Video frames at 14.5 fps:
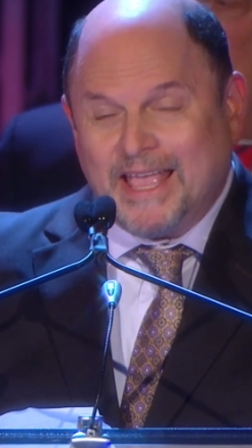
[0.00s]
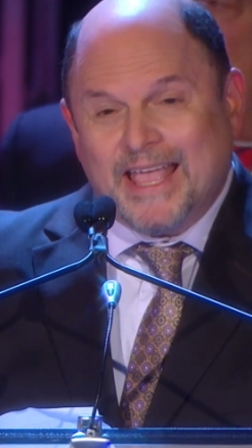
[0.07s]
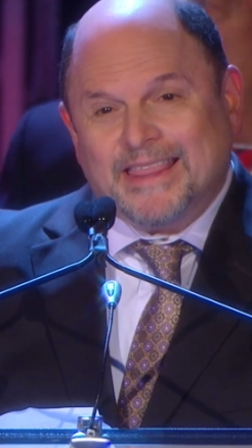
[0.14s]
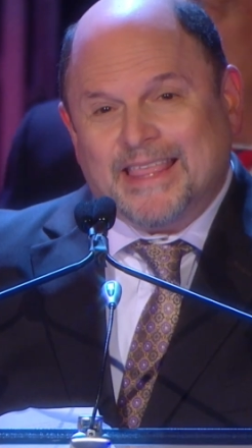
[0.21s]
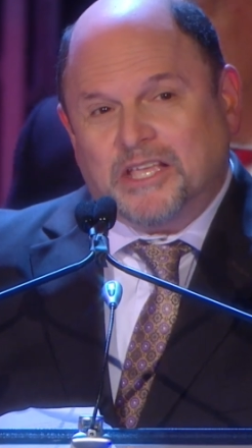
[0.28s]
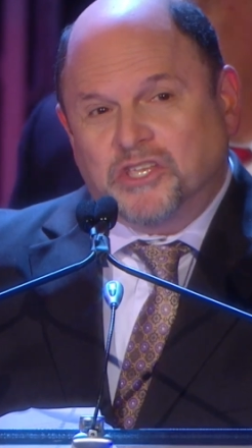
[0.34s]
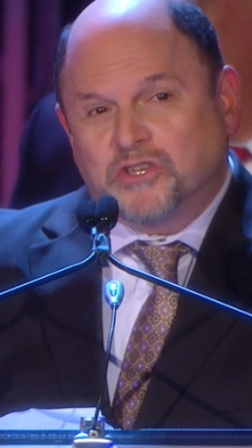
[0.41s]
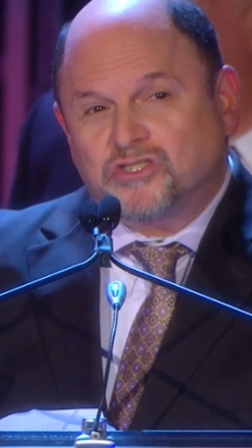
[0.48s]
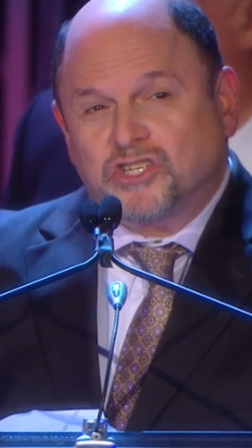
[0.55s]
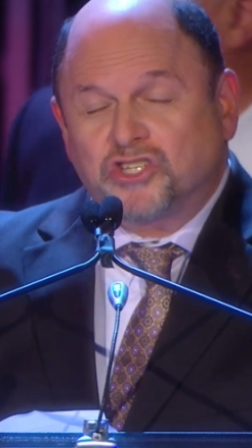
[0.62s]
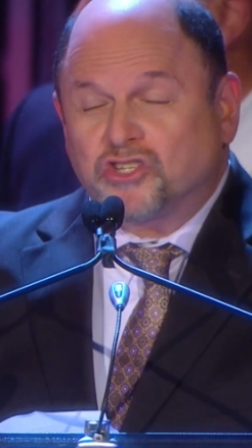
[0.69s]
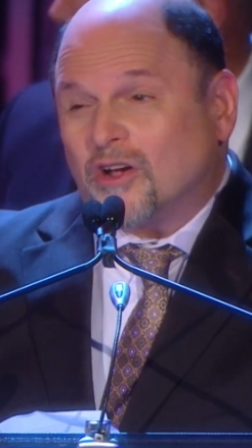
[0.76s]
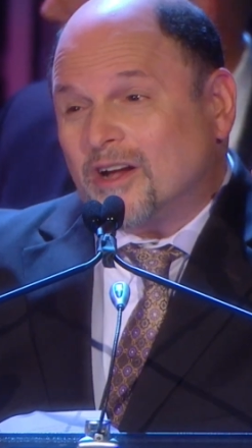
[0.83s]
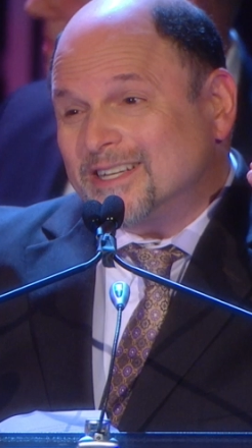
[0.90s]
that used to
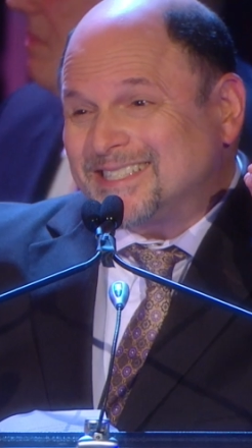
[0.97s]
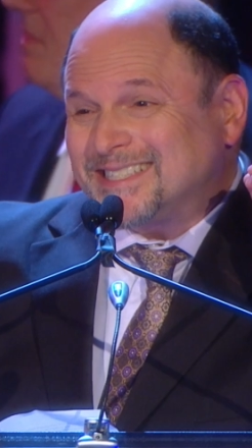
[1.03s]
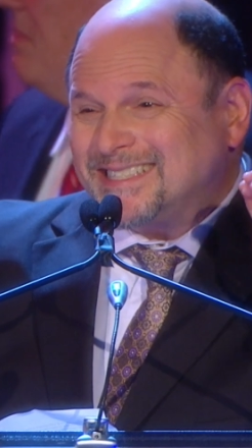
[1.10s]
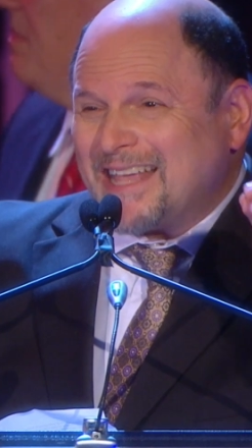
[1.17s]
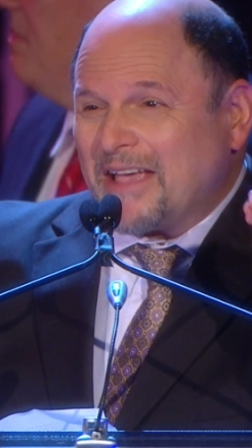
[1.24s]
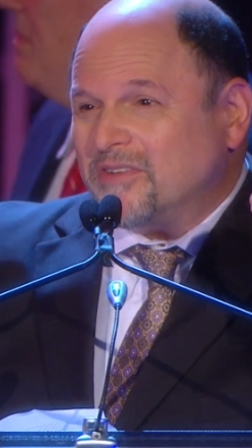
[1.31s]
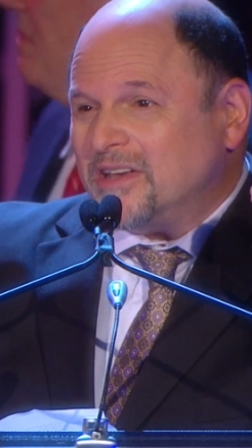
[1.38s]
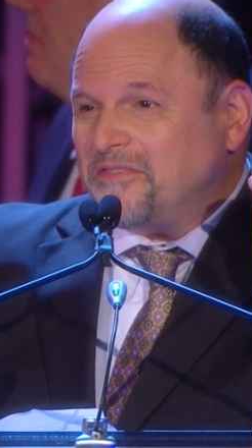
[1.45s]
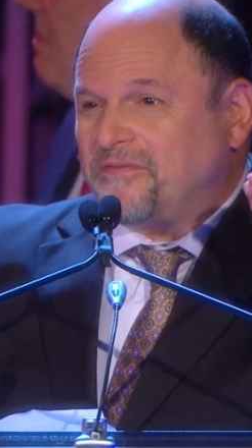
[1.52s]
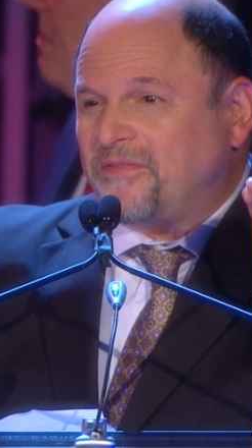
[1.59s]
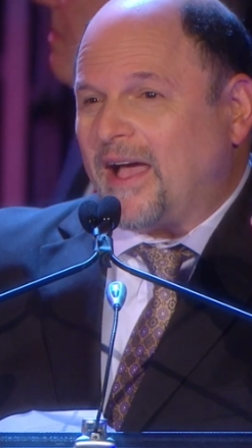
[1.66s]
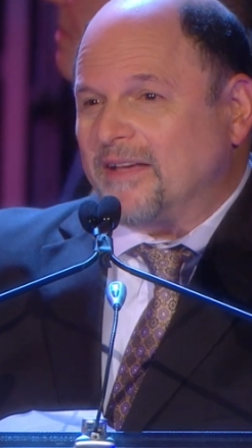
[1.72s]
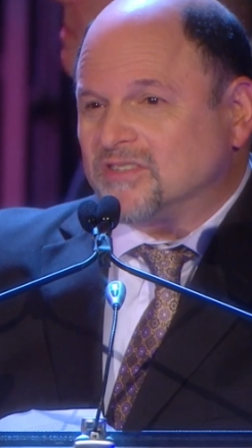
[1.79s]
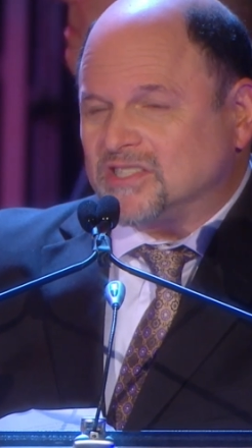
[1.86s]
charge
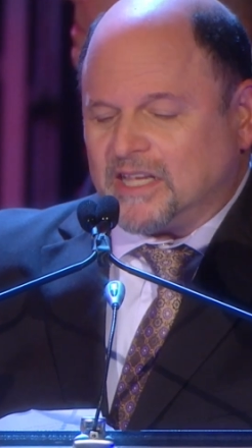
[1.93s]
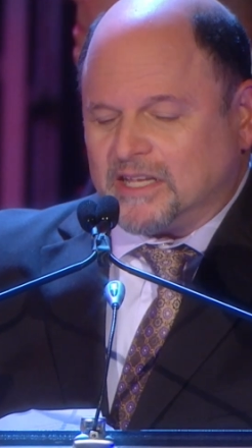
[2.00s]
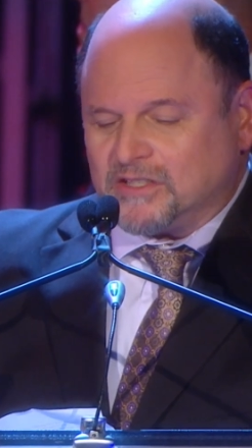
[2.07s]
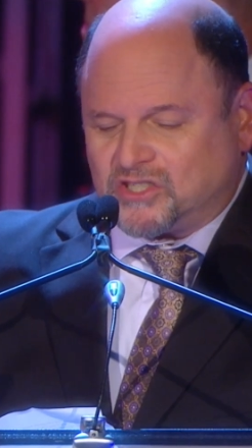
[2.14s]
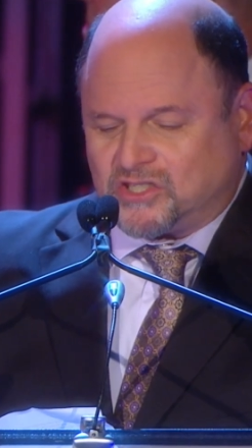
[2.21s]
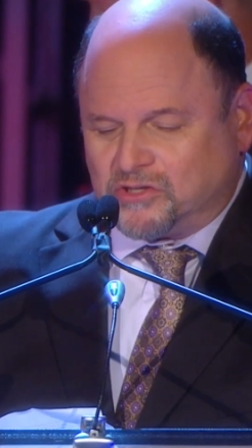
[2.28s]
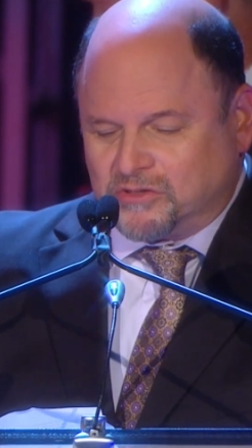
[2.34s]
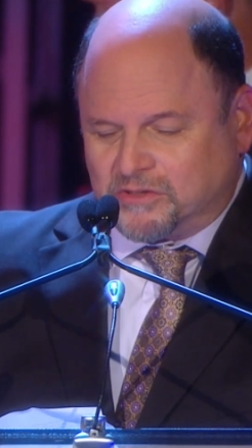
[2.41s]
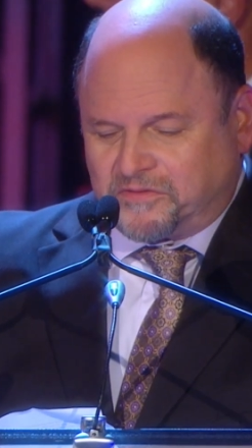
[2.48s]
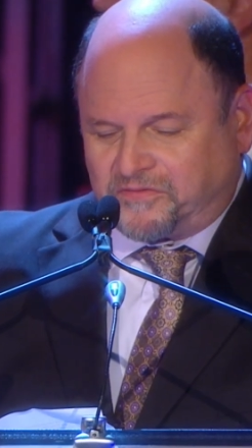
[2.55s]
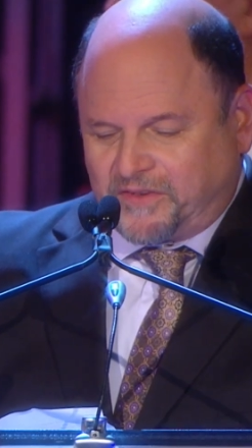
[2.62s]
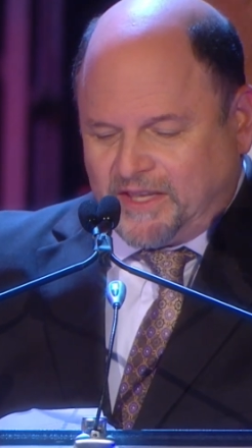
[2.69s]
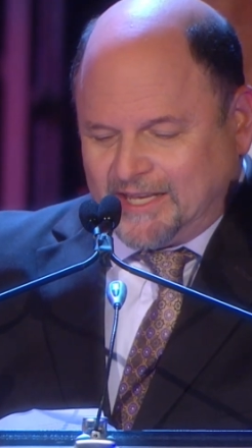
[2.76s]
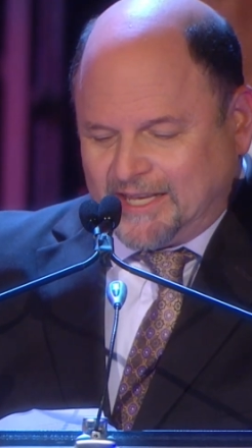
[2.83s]
75-cent student
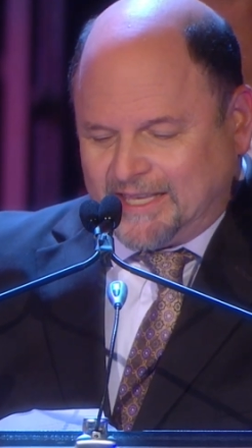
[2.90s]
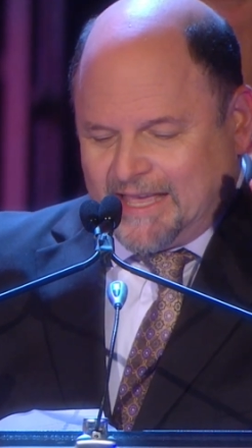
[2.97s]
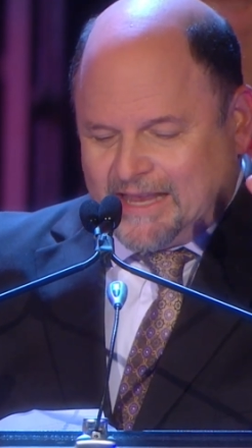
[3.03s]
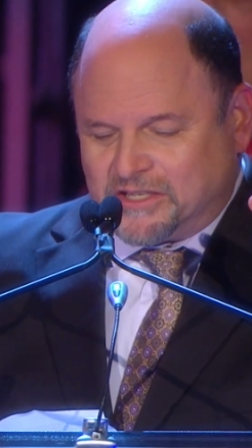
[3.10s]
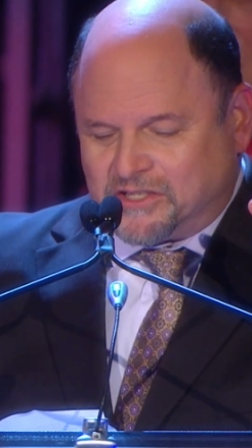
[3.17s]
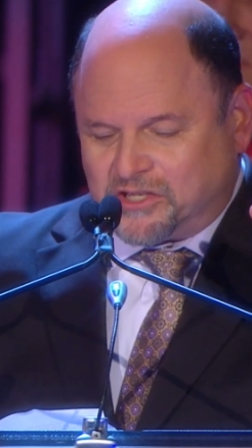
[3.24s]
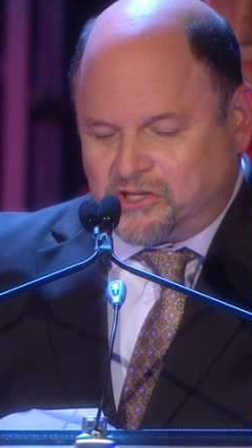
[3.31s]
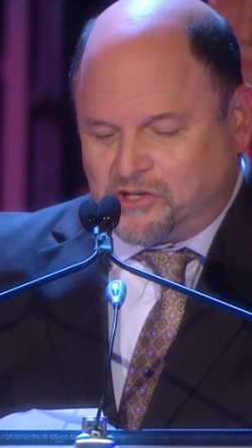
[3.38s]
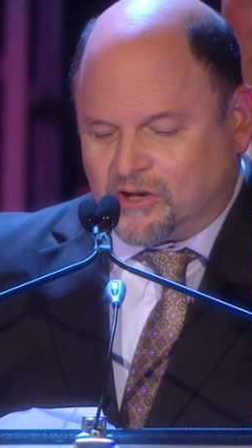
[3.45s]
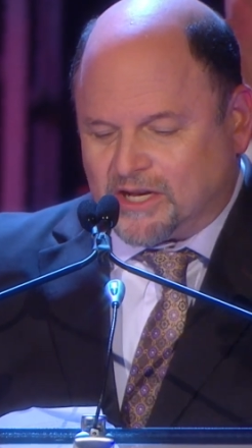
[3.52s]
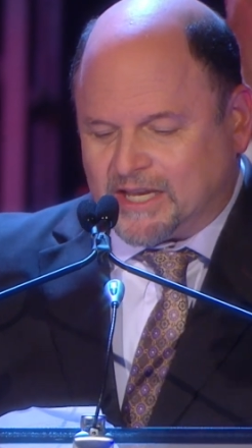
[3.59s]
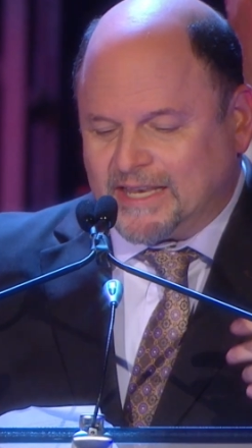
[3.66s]
fee to get into New York,